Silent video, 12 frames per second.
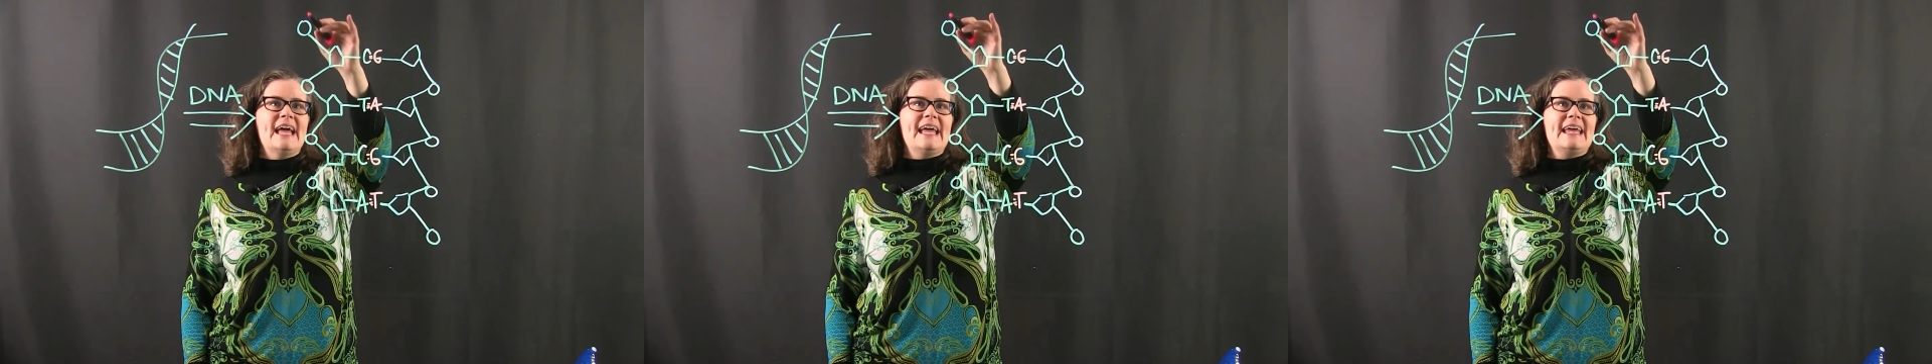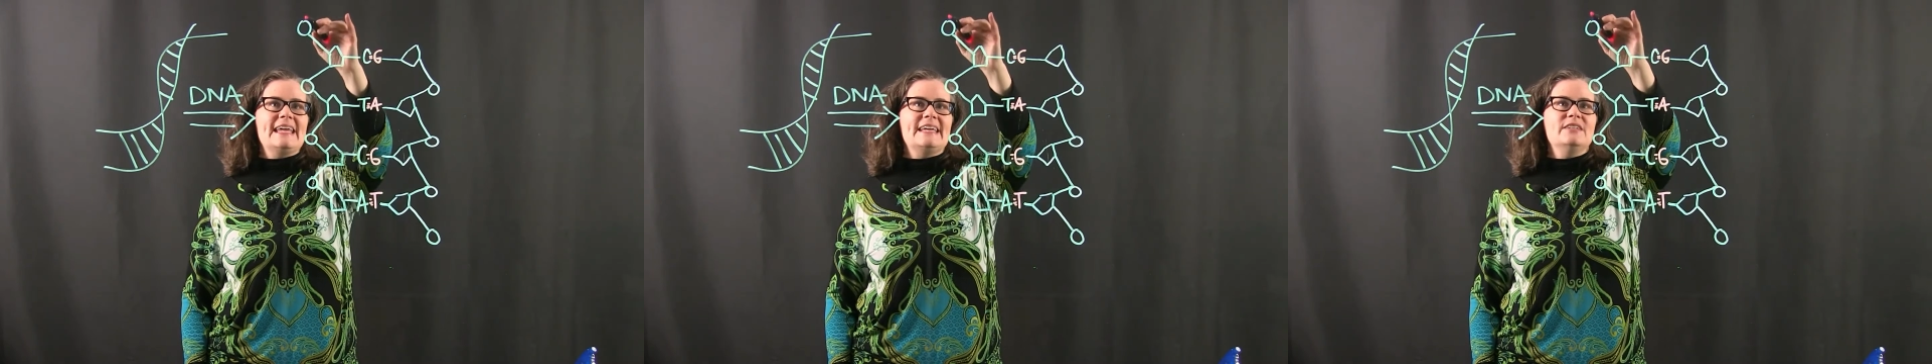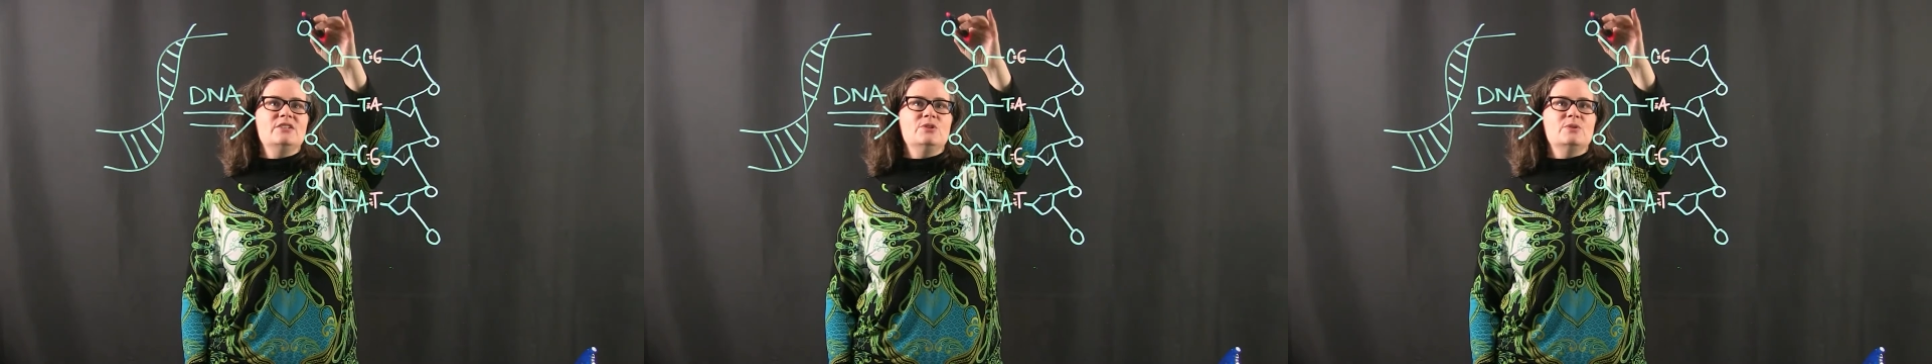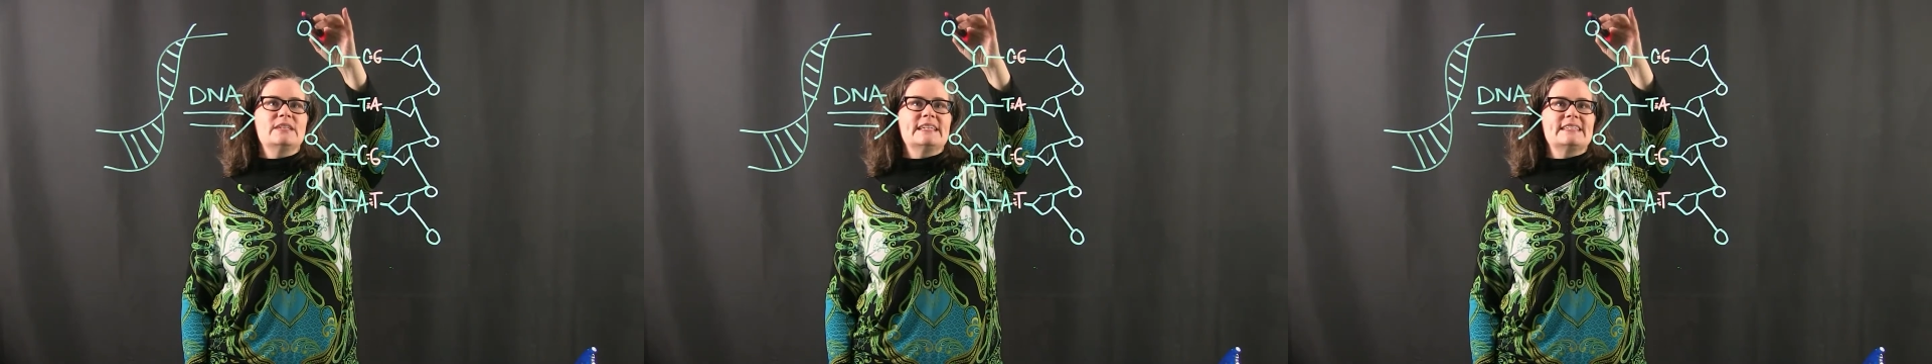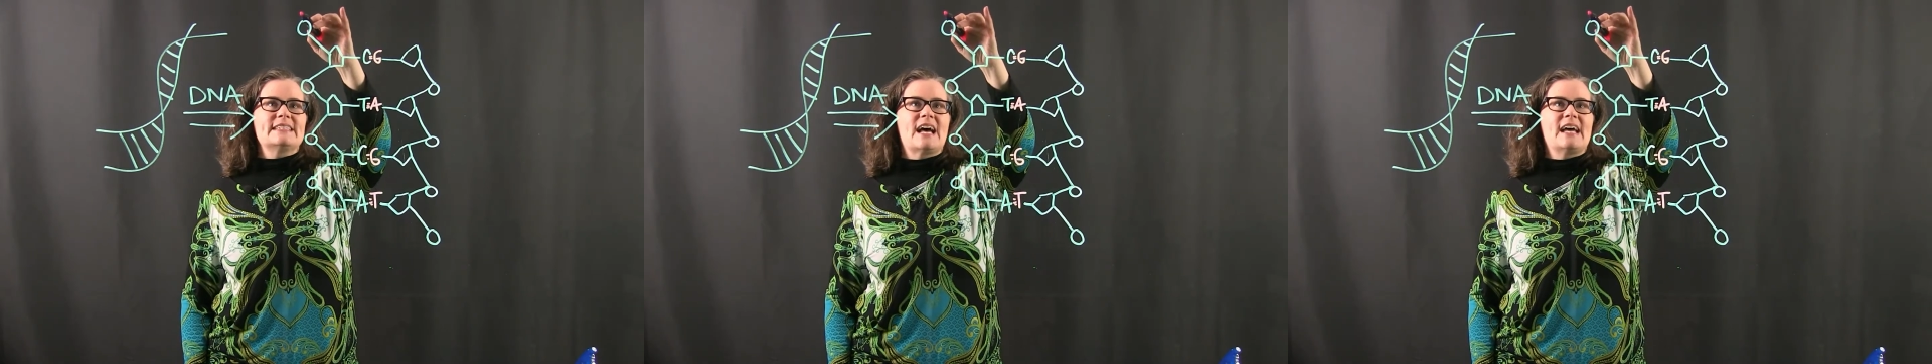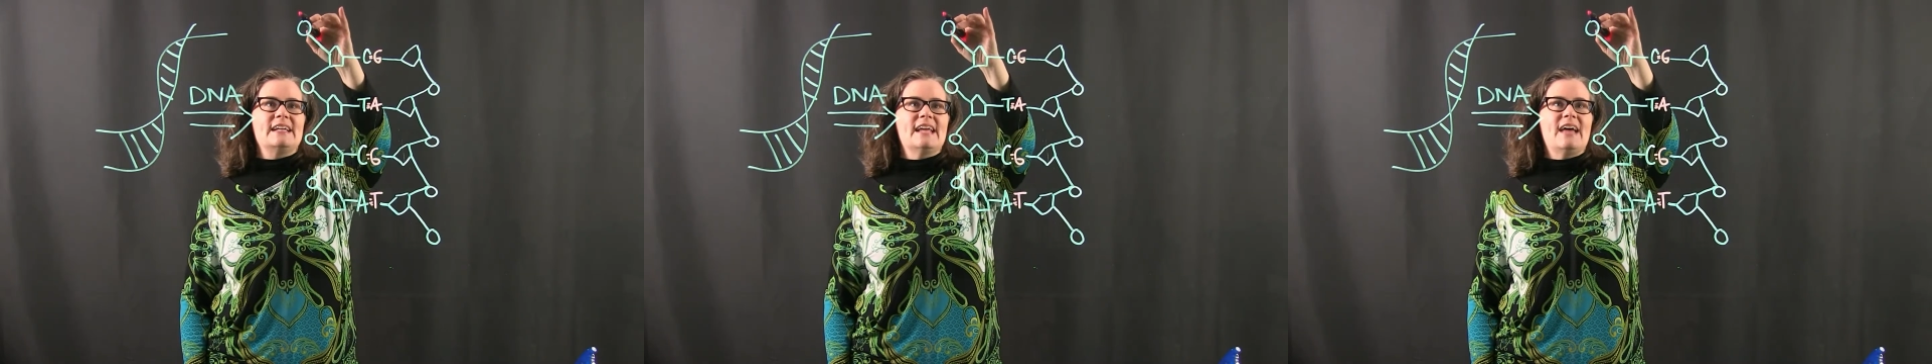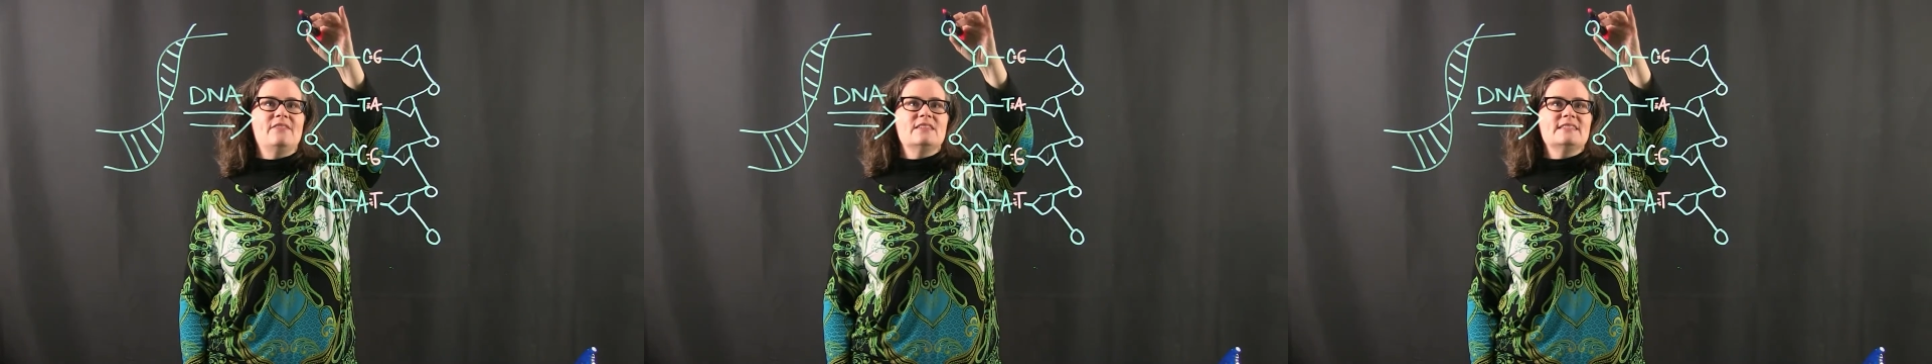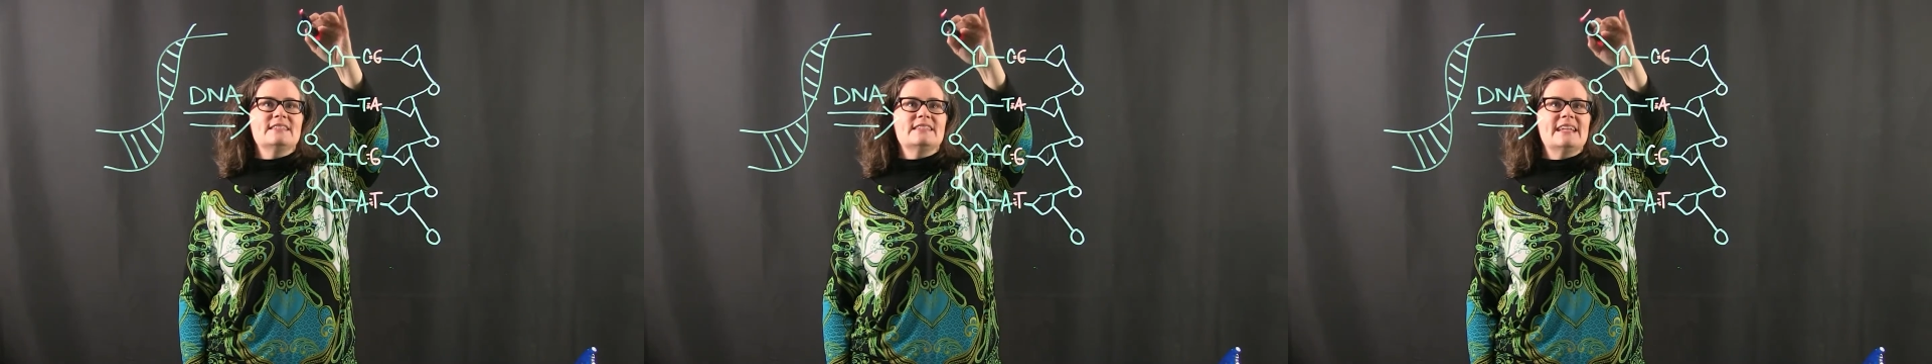a nucleotide, and
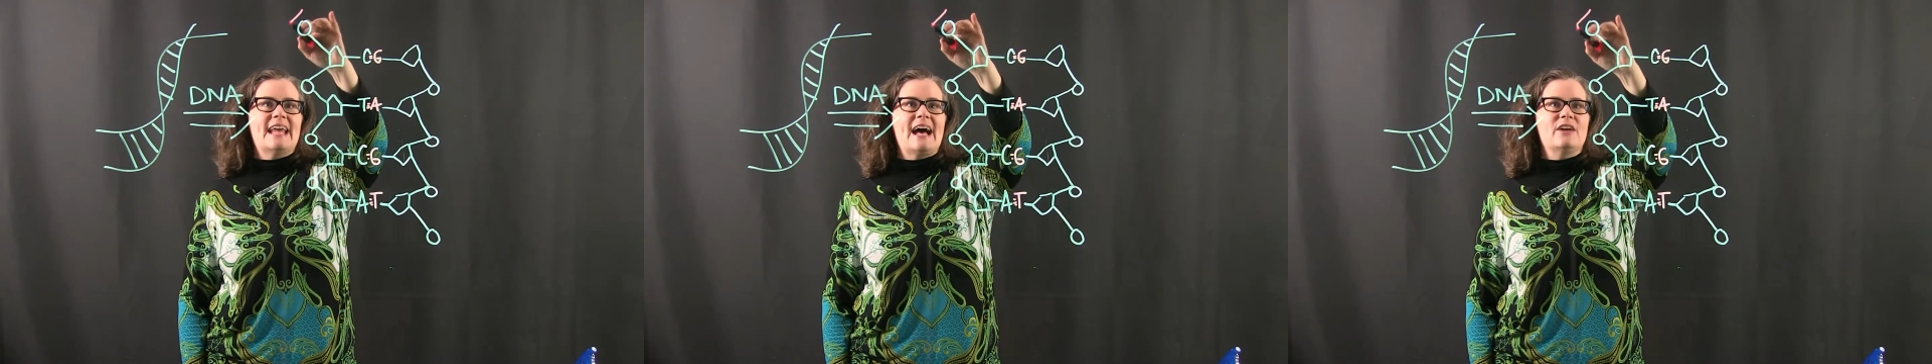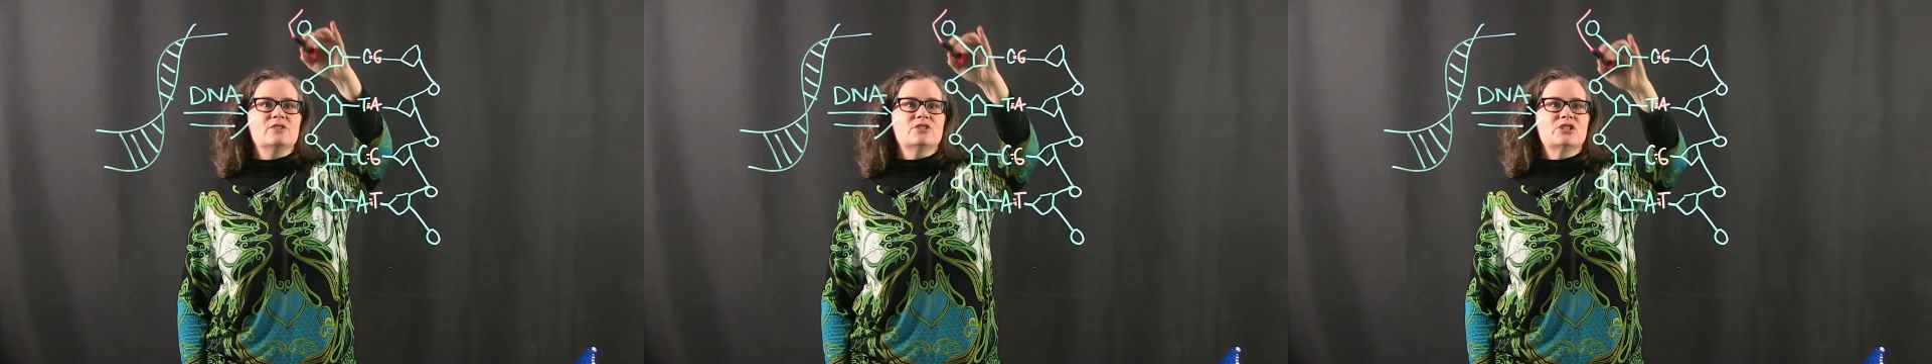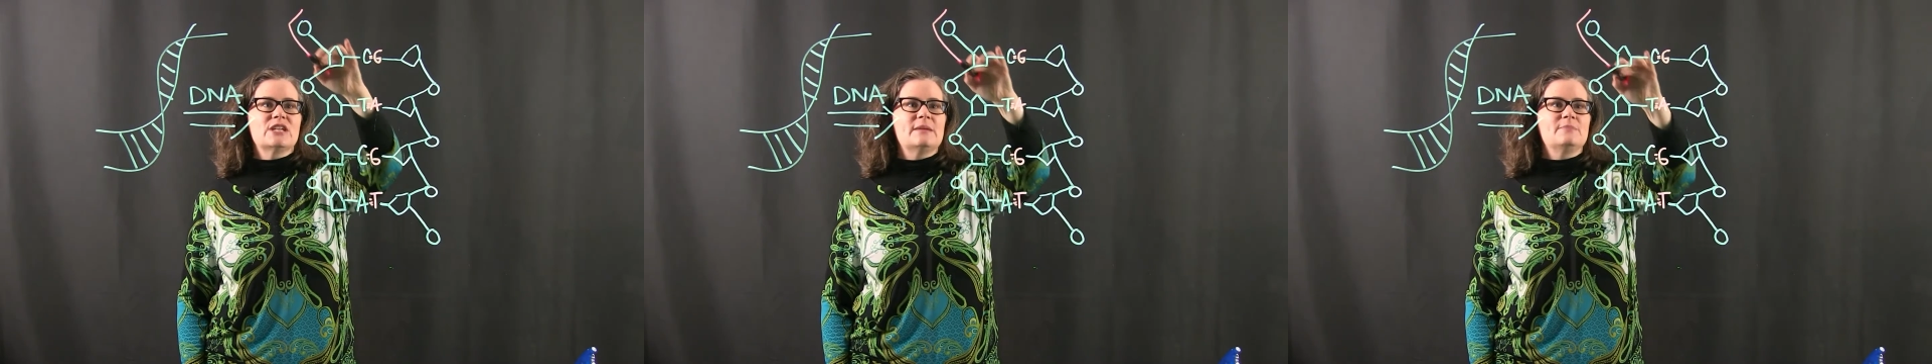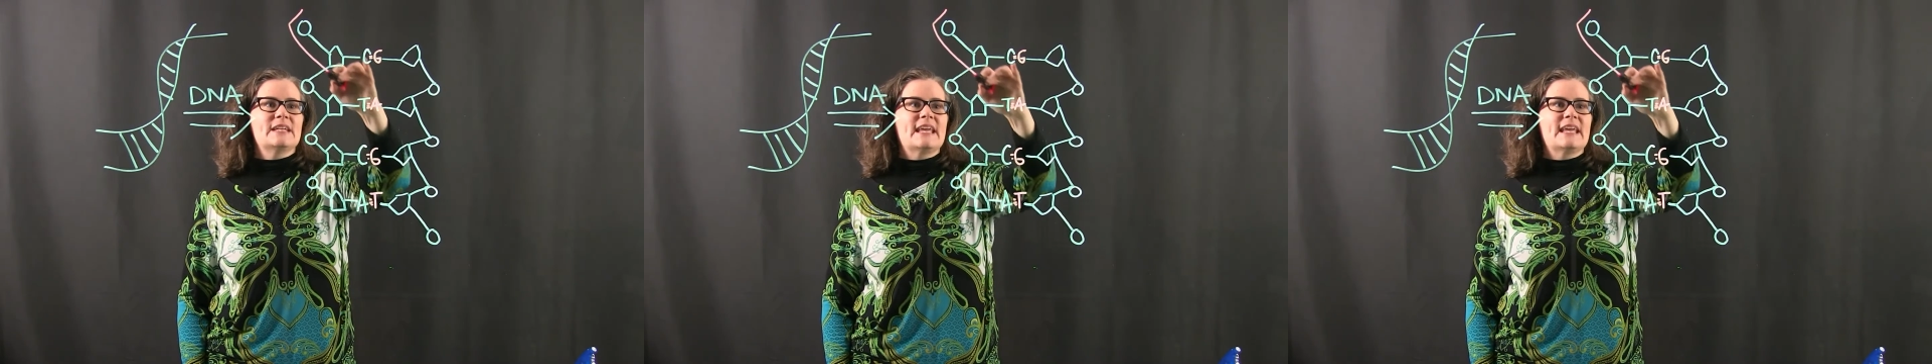this is an L-shaped